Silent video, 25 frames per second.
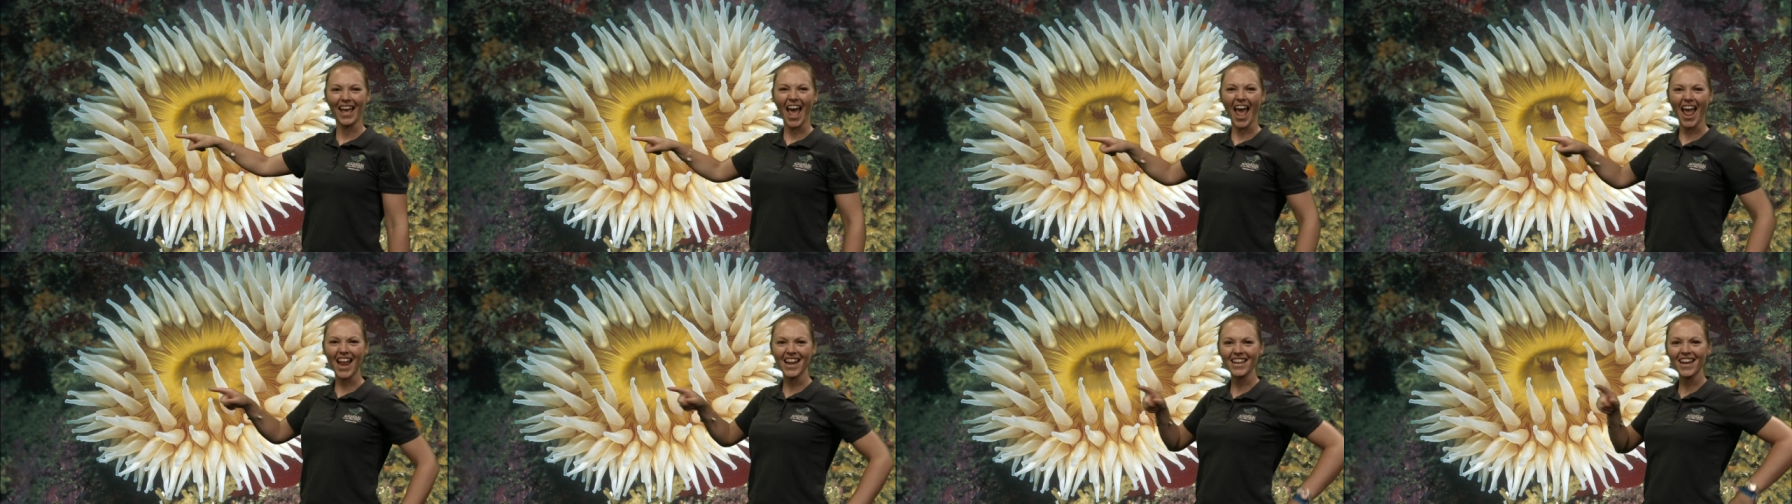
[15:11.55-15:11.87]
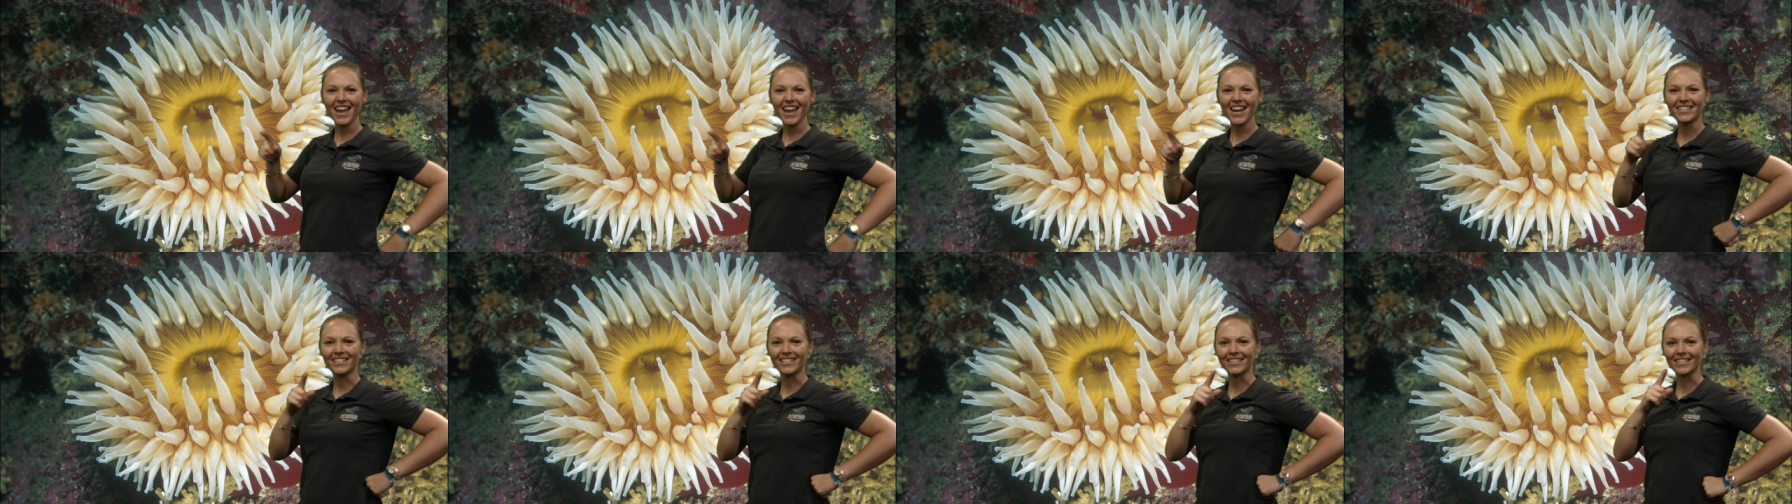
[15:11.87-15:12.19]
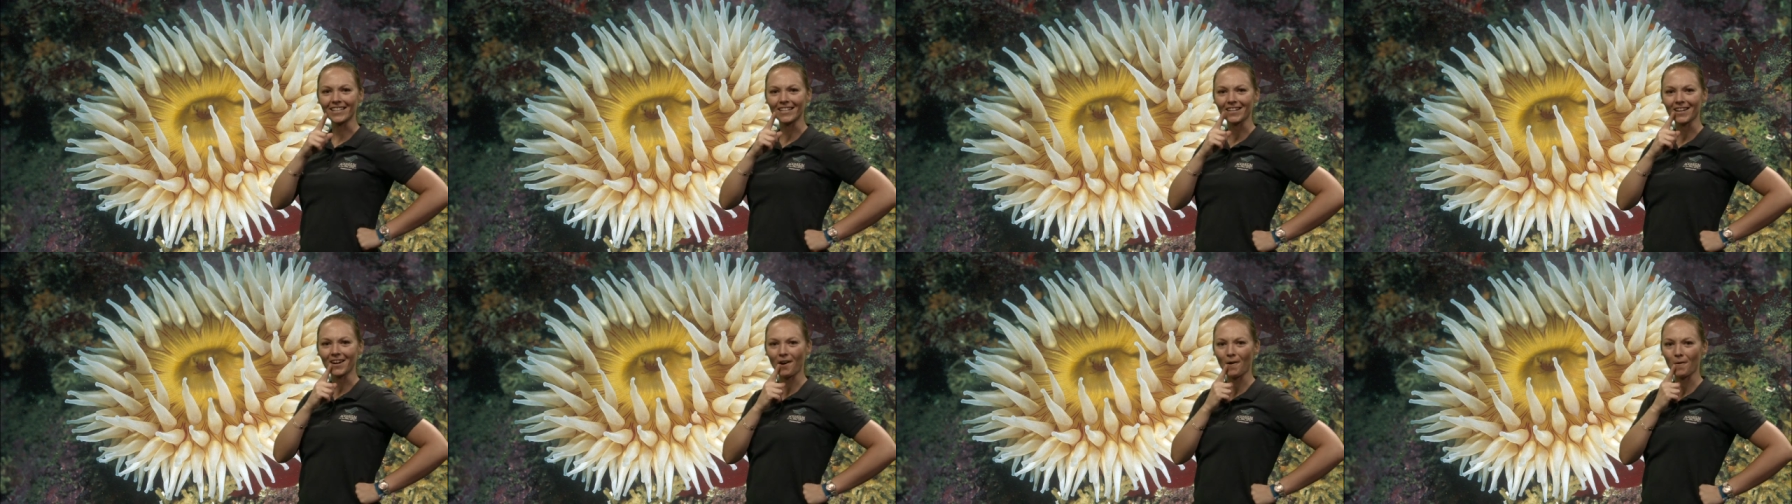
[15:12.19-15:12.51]
Any
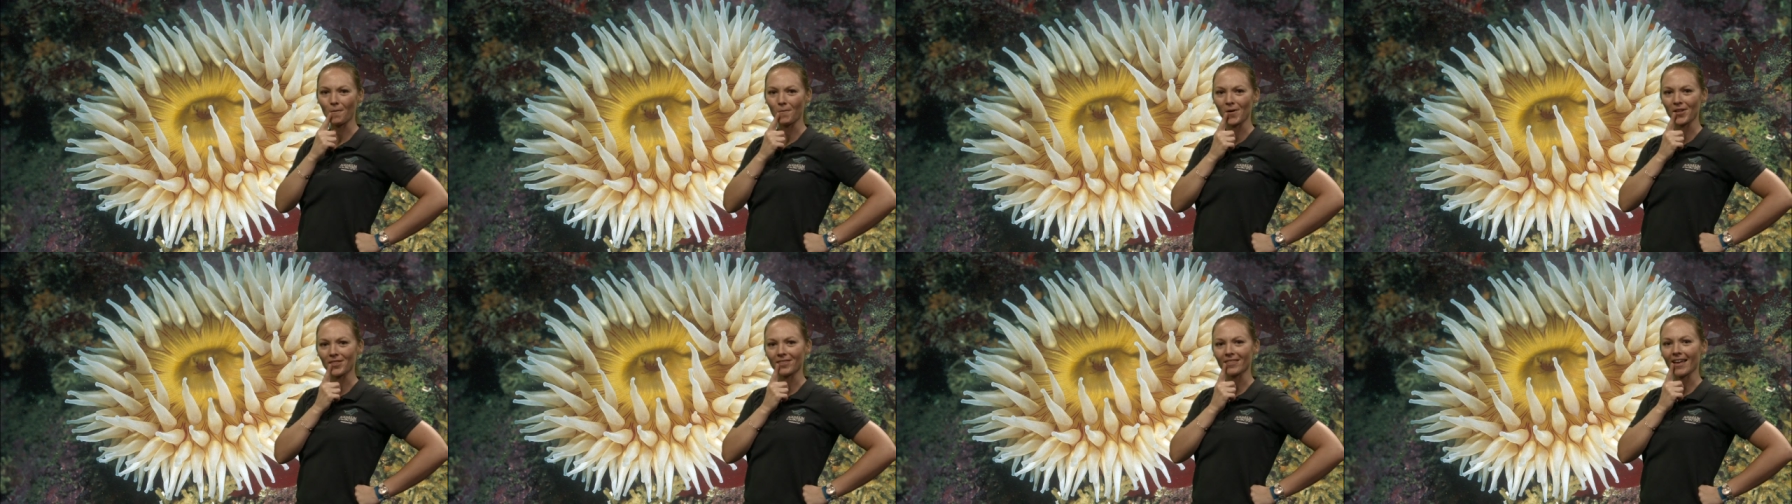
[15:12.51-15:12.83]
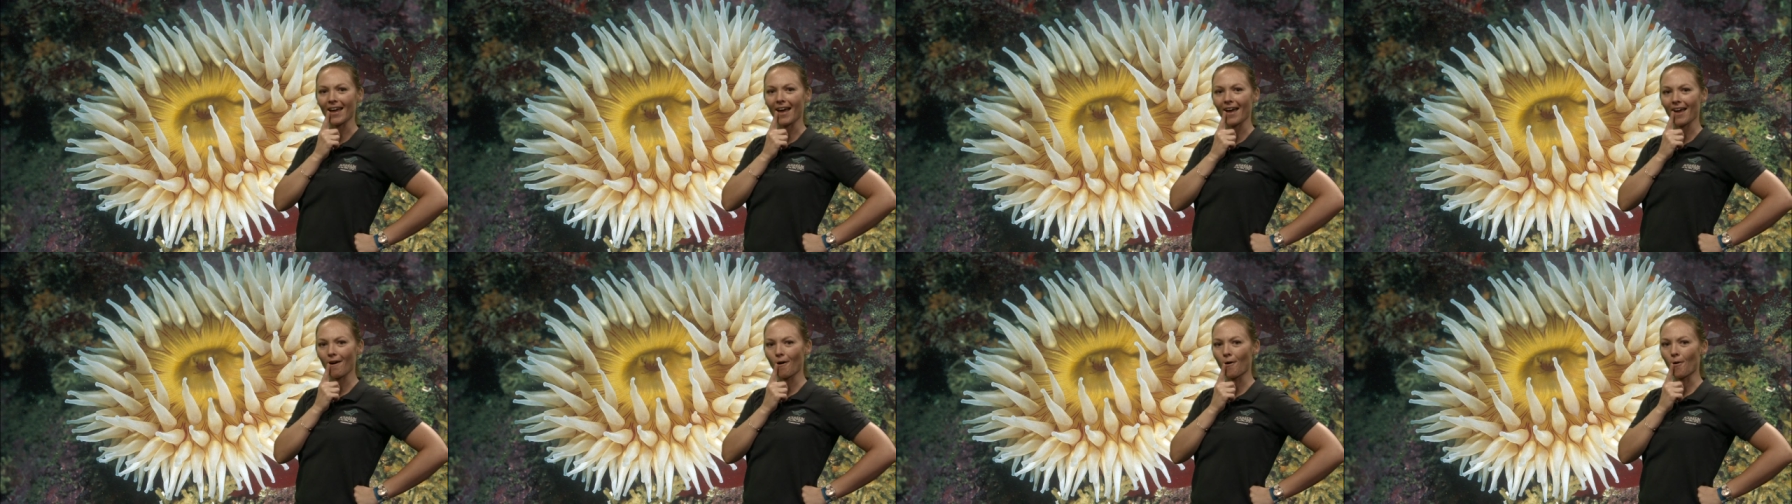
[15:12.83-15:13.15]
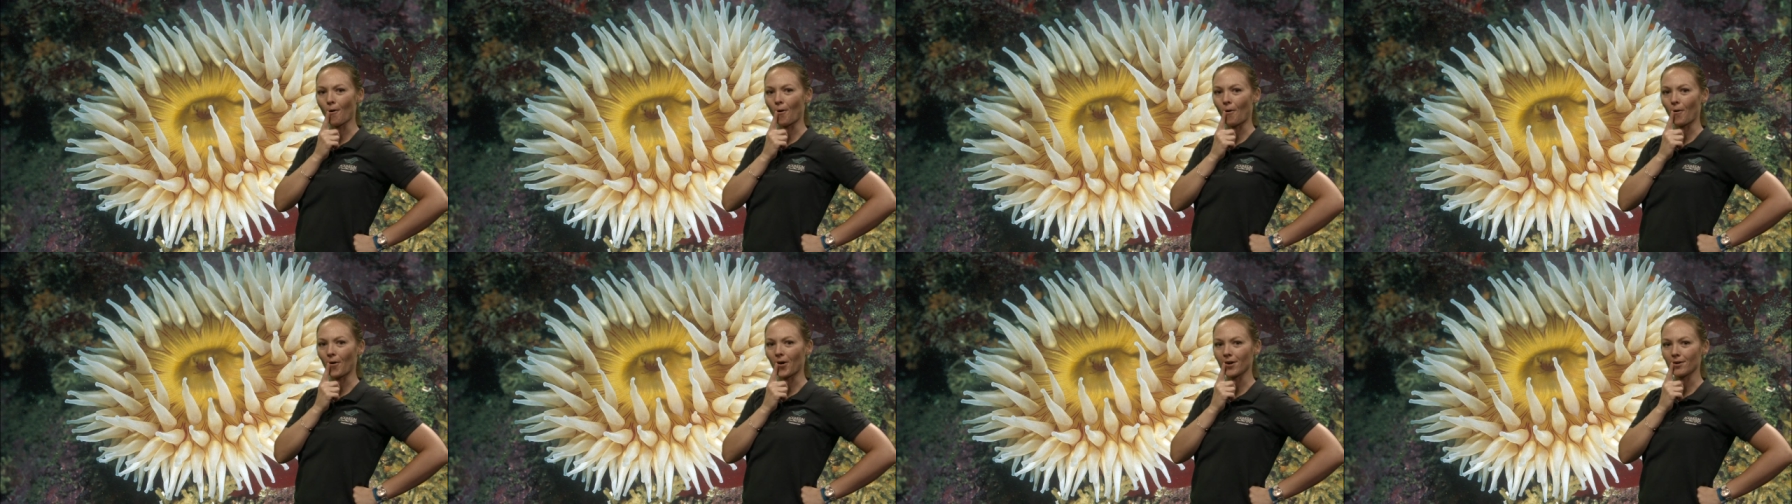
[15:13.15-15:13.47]
idea what that
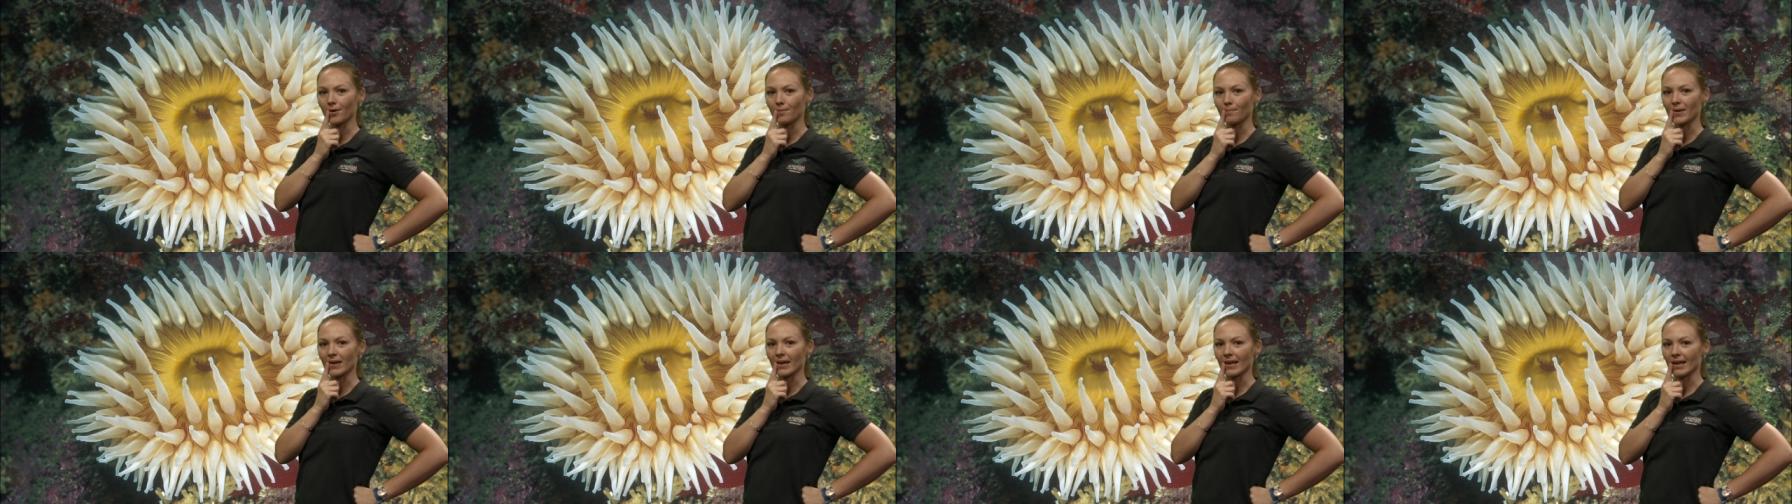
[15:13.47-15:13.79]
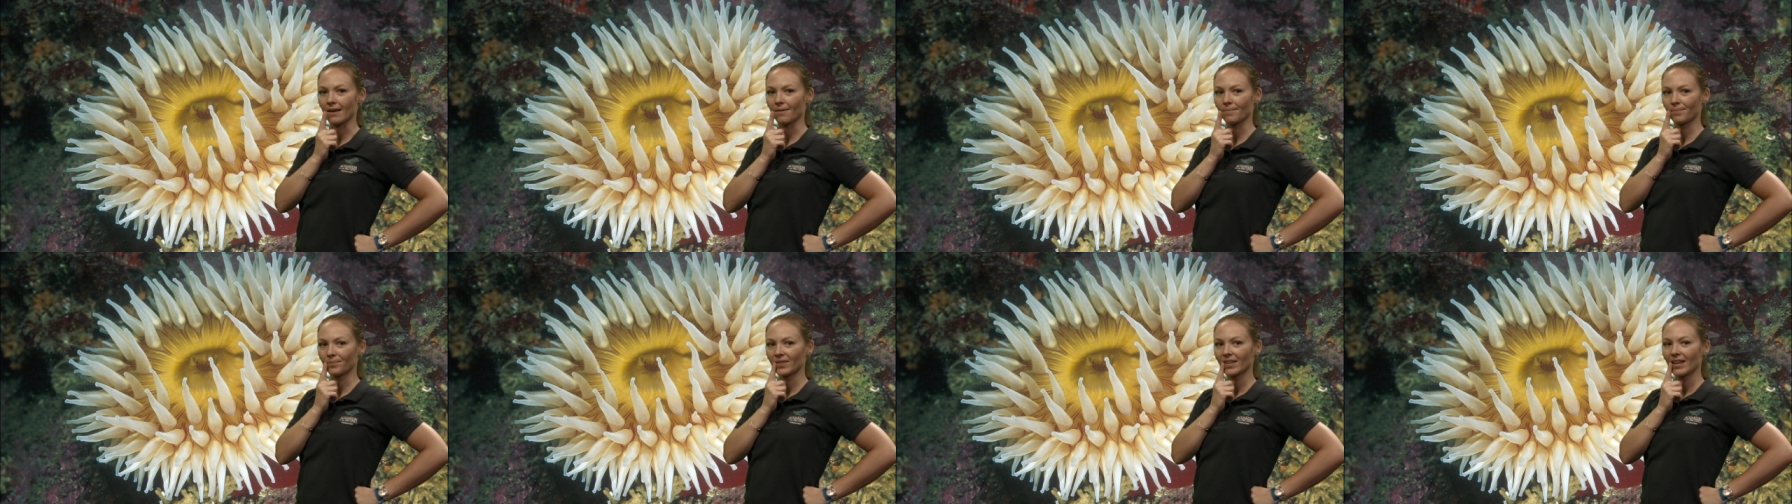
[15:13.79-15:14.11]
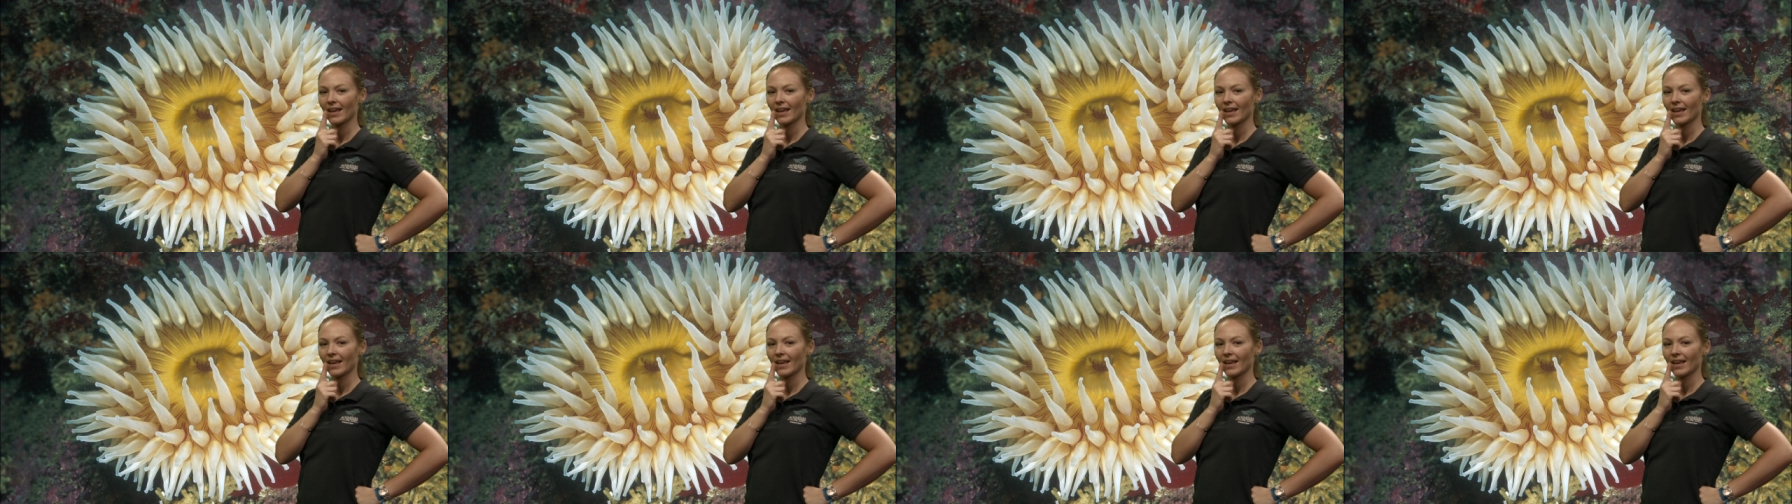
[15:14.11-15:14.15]
hole could be?